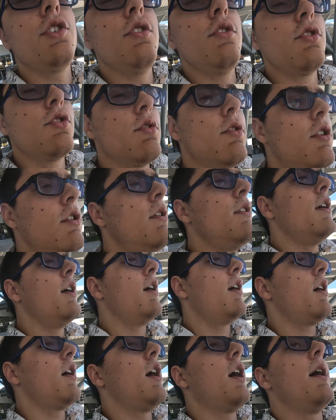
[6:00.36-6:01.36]
usual,
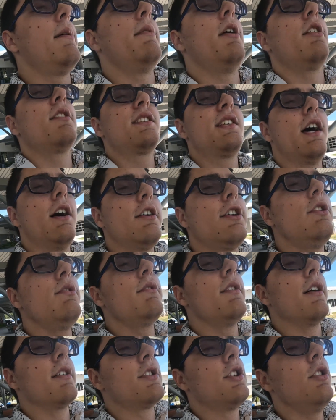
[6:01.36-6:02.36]
uh, I'll tell you
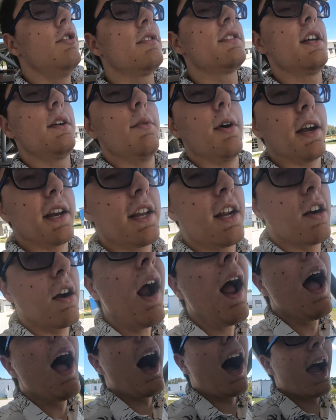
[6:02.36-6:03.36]
the Tuesday one here.
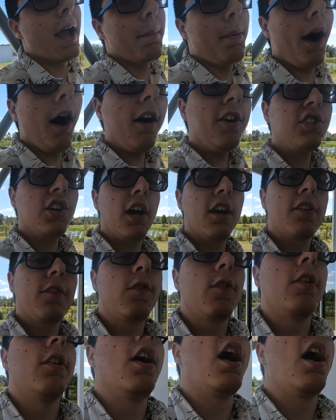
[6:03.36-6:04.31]
I apologize for